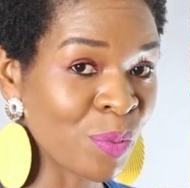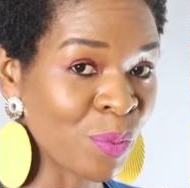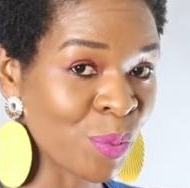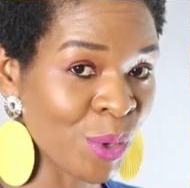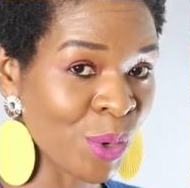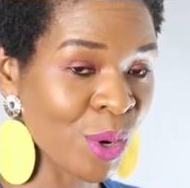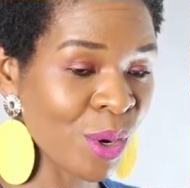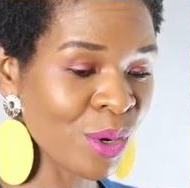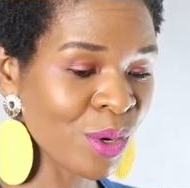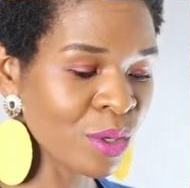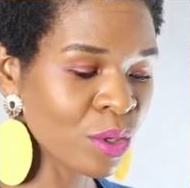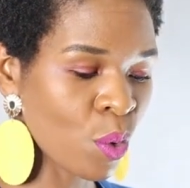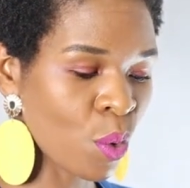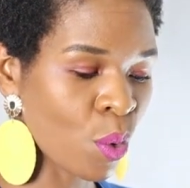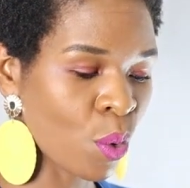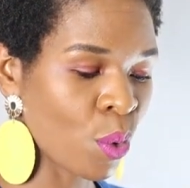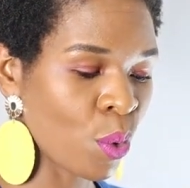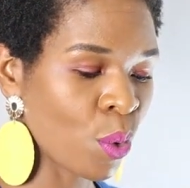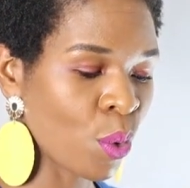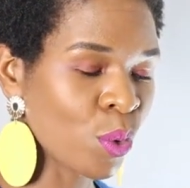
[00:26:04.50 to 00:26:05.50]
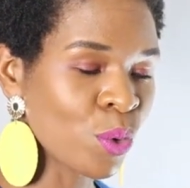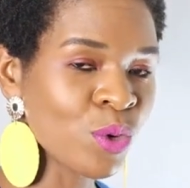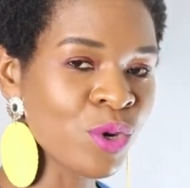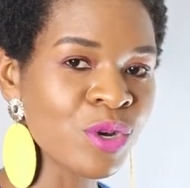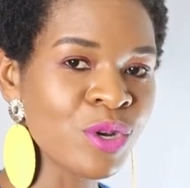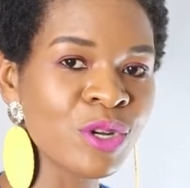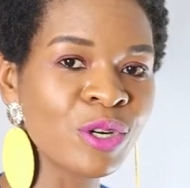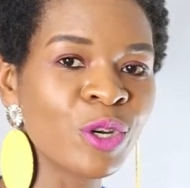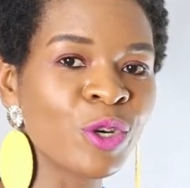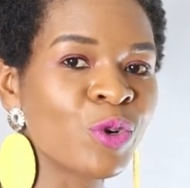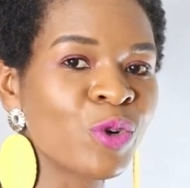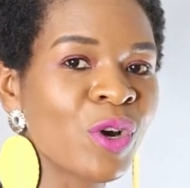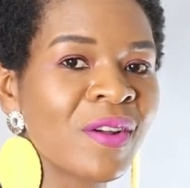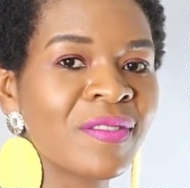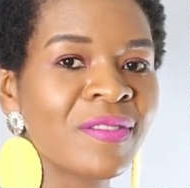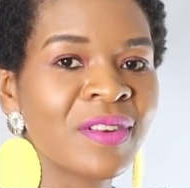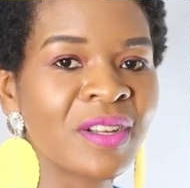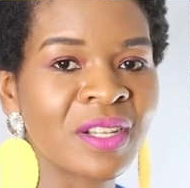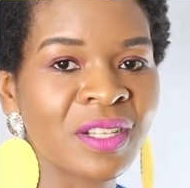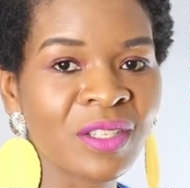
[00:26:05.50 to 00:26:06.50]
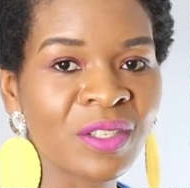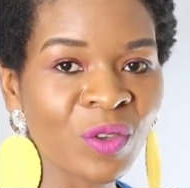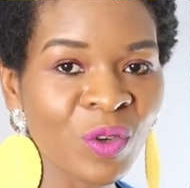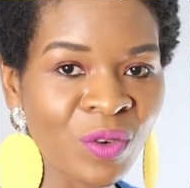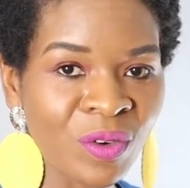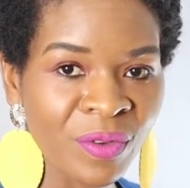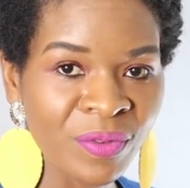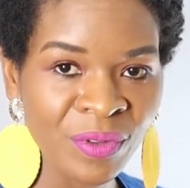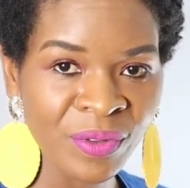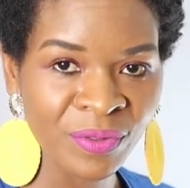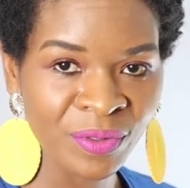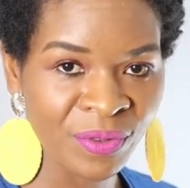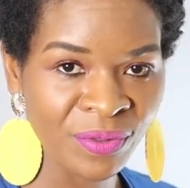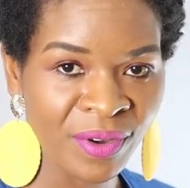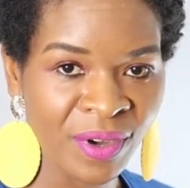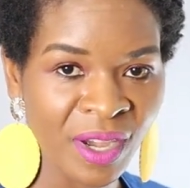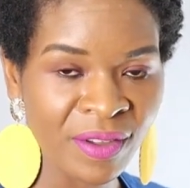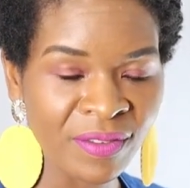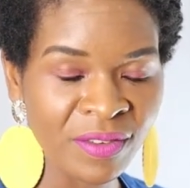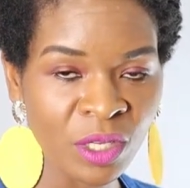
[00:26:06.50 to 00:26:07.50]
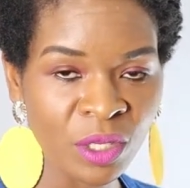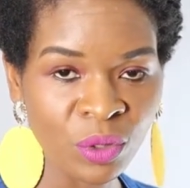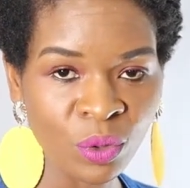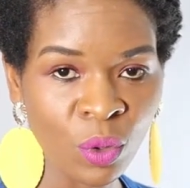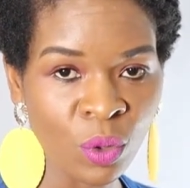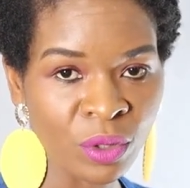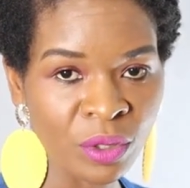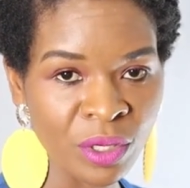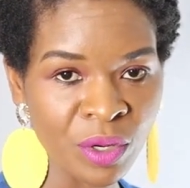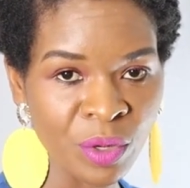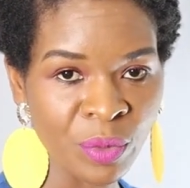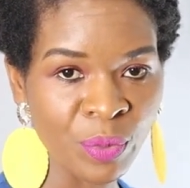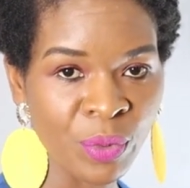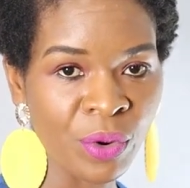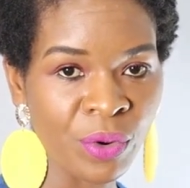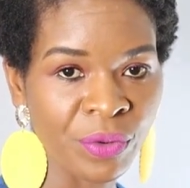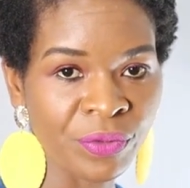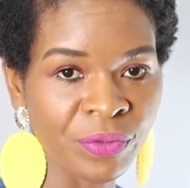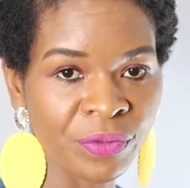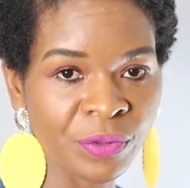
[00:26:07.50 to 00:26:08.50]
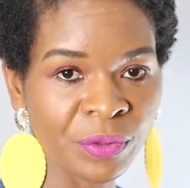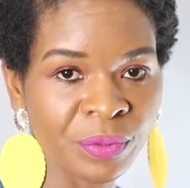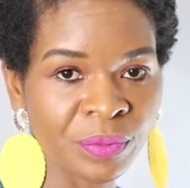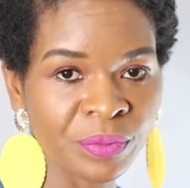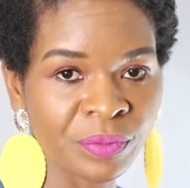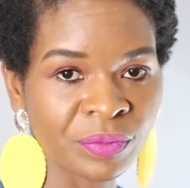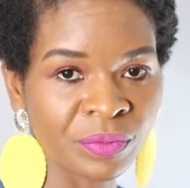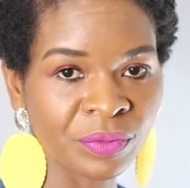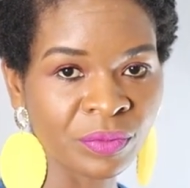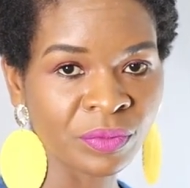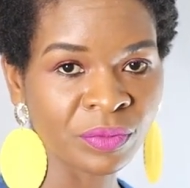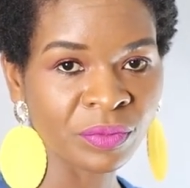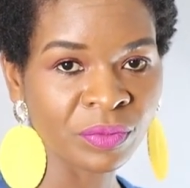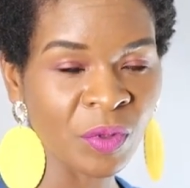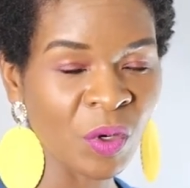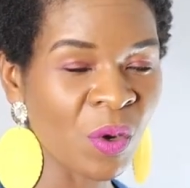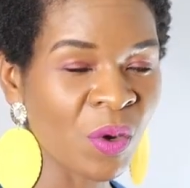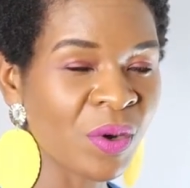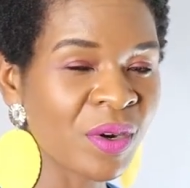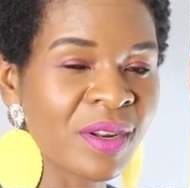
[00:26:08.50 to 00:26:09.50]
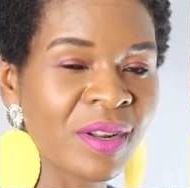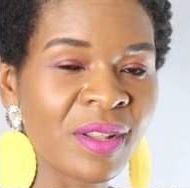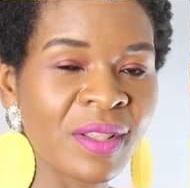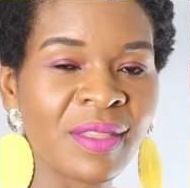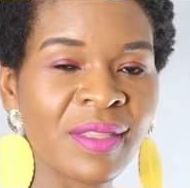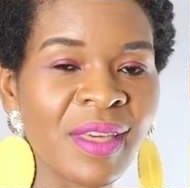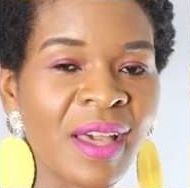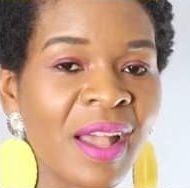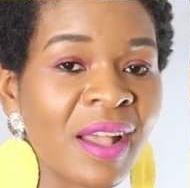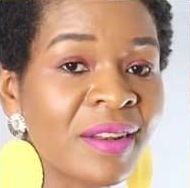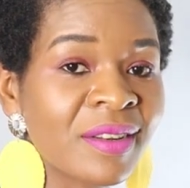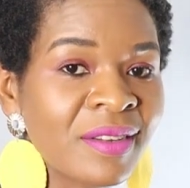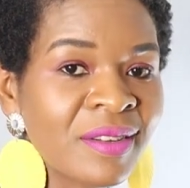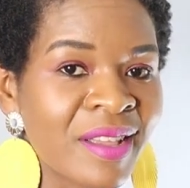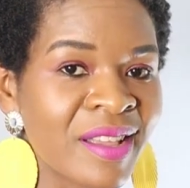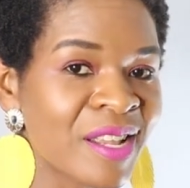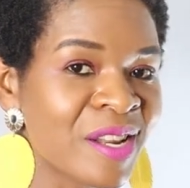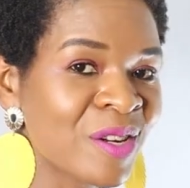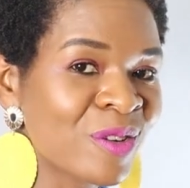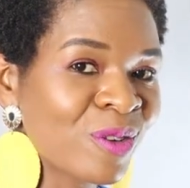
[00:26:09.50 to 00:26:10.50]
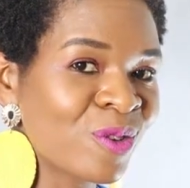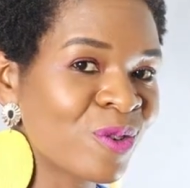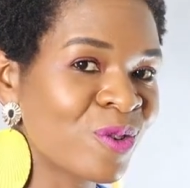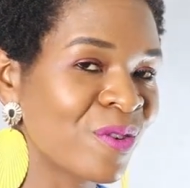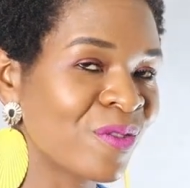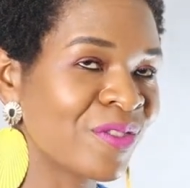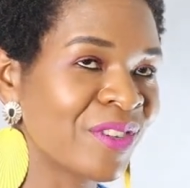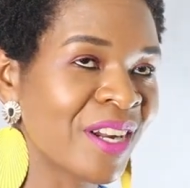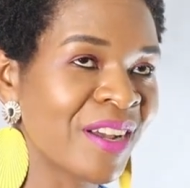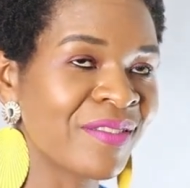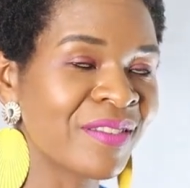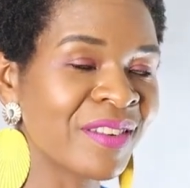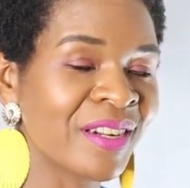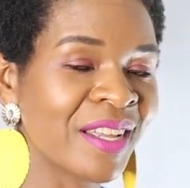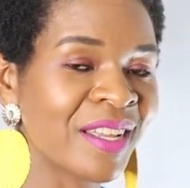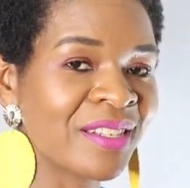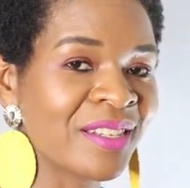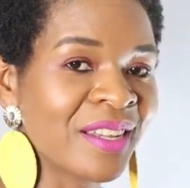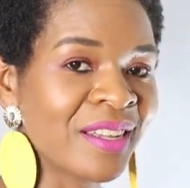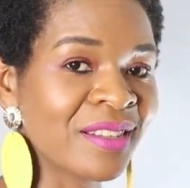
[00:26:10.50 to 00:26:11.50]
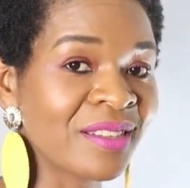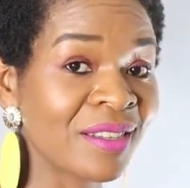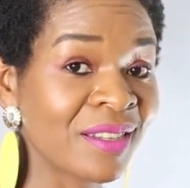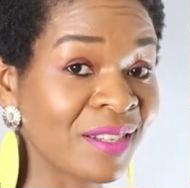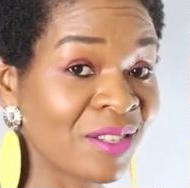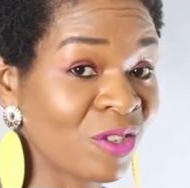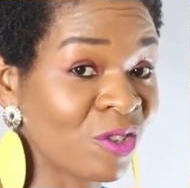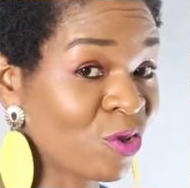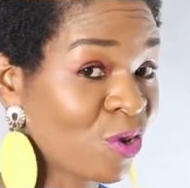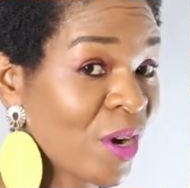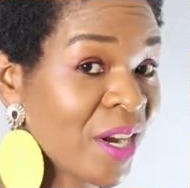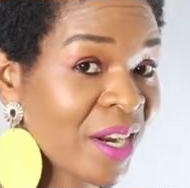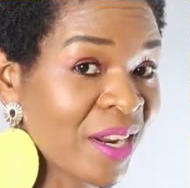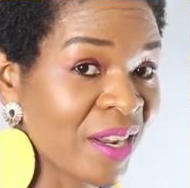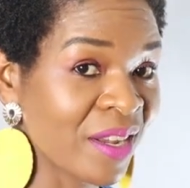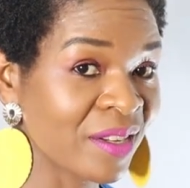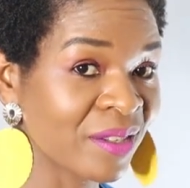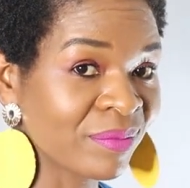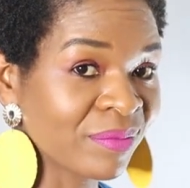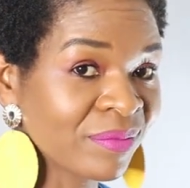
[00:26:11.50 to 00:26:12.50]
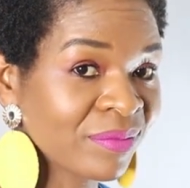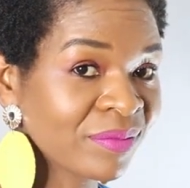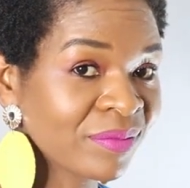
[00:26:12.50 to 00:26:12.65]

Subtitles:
abroad or travelers over 55 years old and above. Other than that, the industry of travel agents is shrinking.